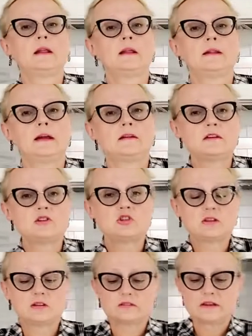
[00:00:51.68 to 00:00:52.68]
The
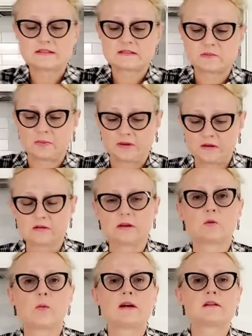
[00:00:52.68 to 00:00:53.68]
original recipe
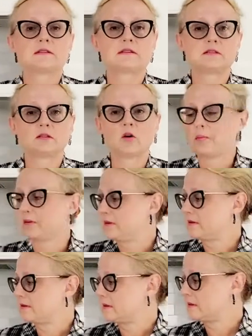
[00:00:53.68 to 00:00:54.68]
requires
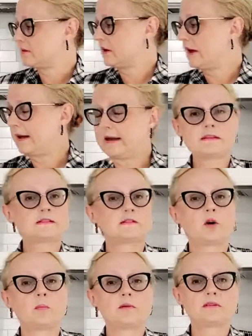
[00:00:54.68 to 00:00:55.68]
strawberries. I had
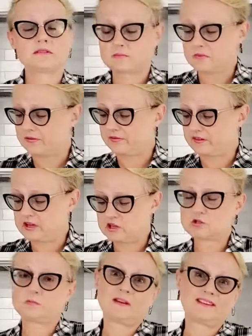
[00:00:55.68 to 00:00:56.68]
strawberries in my
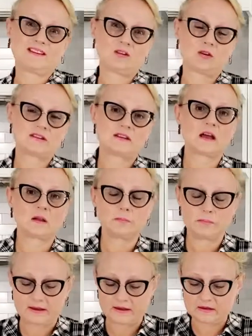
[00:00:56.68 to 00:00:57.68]
fridge, but they already
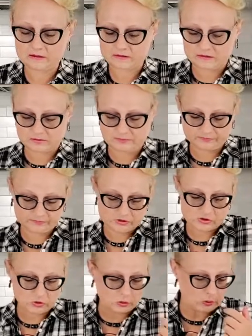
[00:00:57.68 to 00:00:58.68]
got bad.
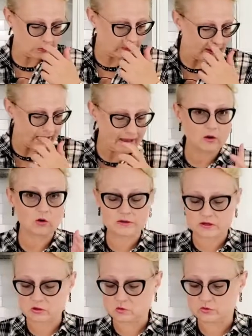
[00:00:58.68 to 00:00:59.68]
So I'm
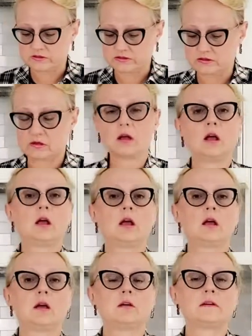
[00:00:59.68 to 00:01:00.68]
gonna use
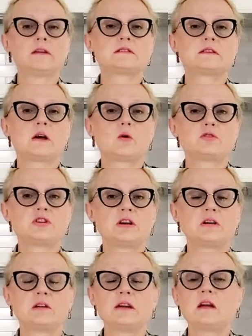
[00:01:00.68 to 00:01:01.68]
red sour
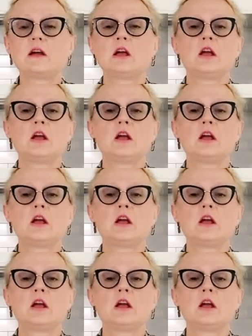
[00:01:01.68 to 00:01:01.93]
cherry.